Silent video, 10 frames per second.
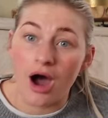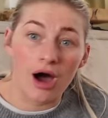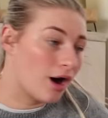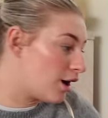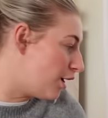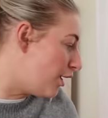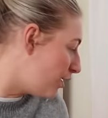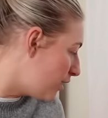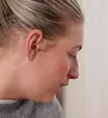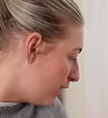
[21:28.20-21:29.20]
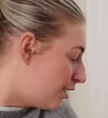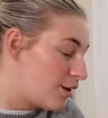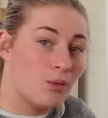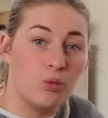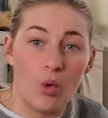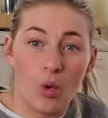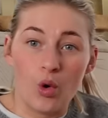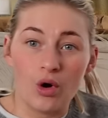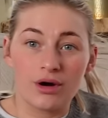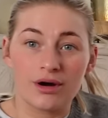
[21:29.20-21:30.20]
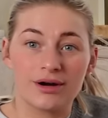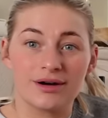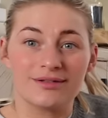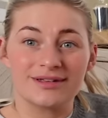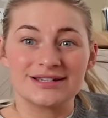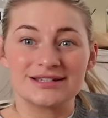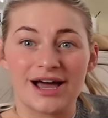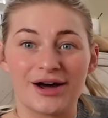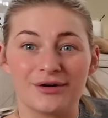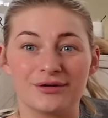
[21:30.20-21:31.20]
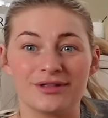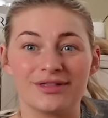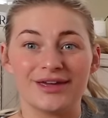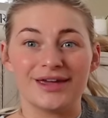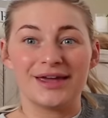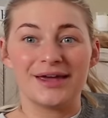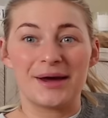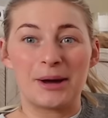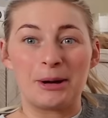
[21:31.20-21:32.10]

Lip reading: our walk. This is how the...